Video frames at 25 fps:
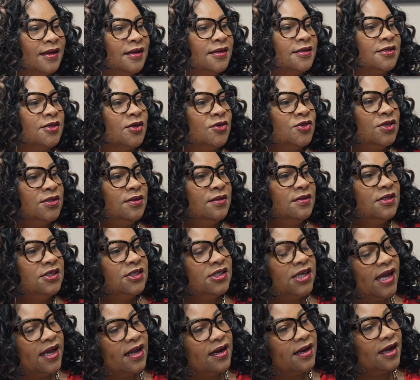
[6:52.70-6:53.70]
So,
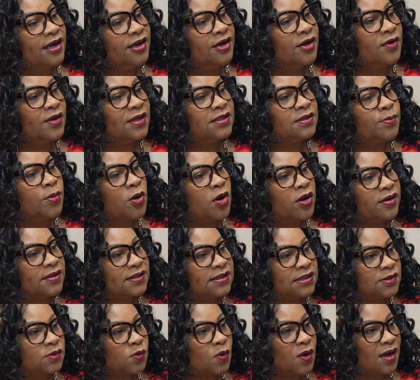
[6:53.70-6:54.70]
Jan, I know as part of
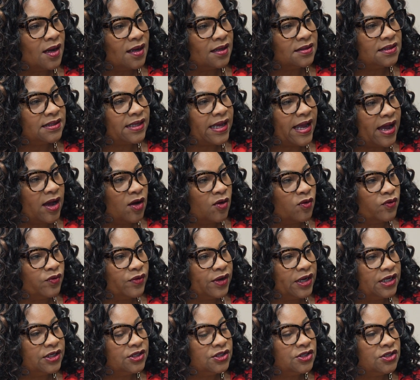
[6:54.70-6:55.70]
SWAN's
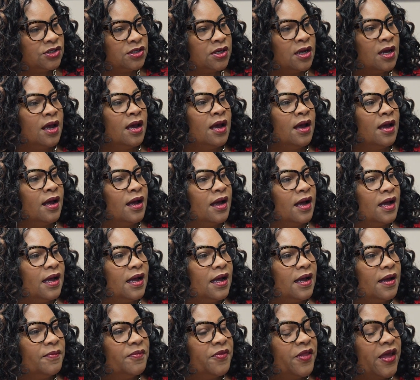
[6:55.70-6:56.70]
outreach,
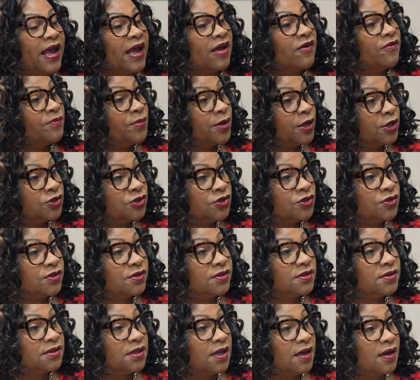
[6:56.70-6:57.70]
they have
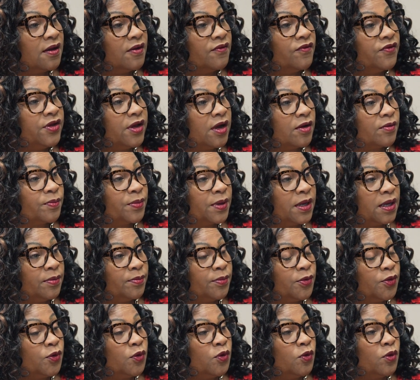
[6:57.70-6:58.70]
pictures of young
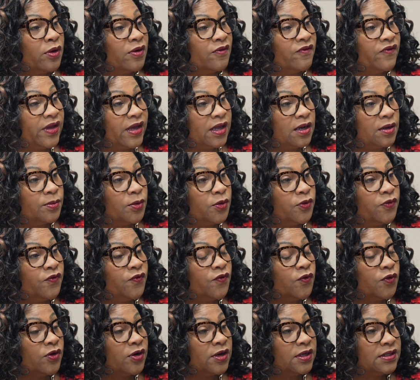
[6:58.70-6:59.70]
people who are available
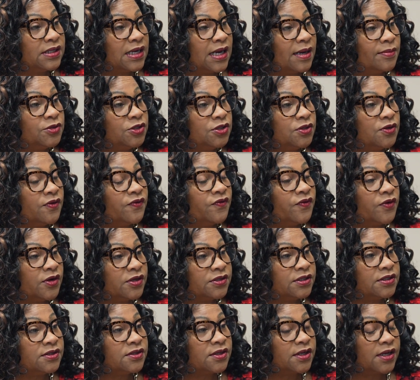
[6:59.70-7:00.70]
for adoption or
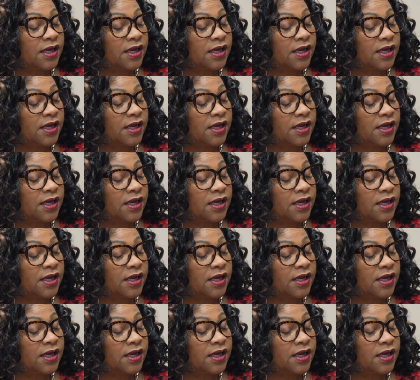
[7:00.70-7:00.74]
foster